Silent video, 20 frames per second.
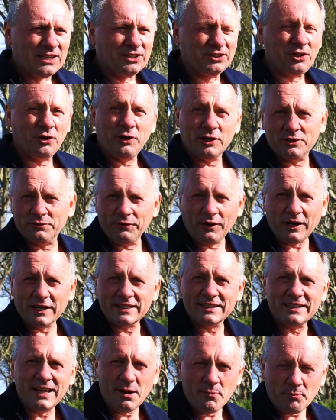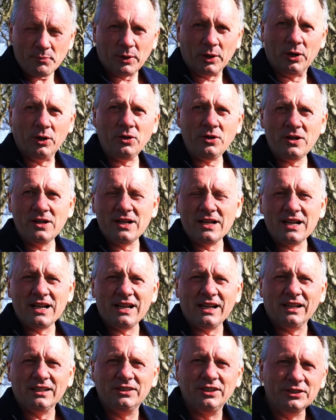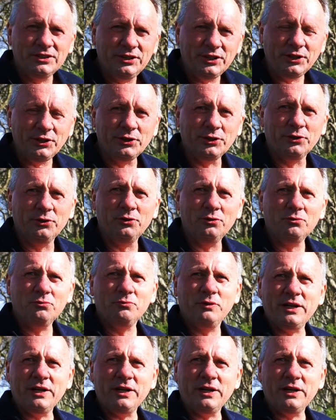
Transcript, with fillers: So it's very simple to do